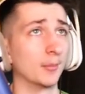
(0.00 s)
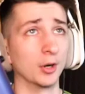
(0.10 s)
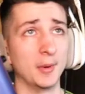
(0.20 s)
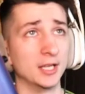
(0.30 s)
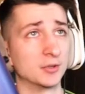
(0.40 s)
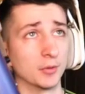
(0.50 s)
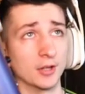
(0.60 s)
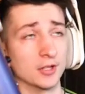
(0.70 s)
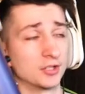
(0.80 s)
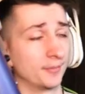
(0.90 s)
Mermaid's one of
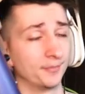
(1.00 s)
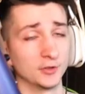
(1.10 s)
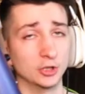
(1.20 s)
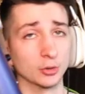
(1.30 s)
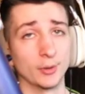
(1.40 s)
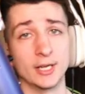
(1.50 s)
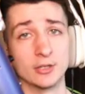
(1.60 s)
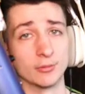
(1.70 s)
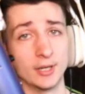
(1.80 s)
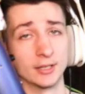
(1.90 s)
those
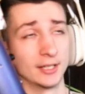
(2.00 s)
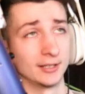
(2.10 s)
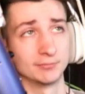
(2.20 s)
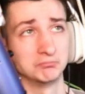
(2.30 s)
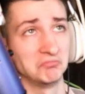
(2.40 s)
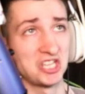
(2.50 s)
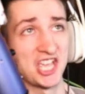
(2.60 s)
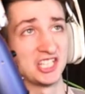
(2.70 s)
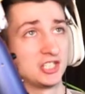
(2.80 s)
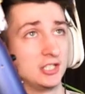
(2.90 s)
great like
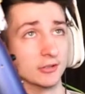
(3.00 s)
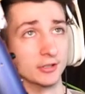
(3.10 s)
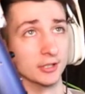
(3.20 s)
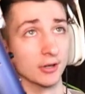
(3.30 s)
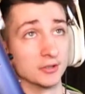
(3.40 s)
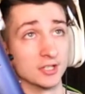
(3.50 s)
S tier heroes.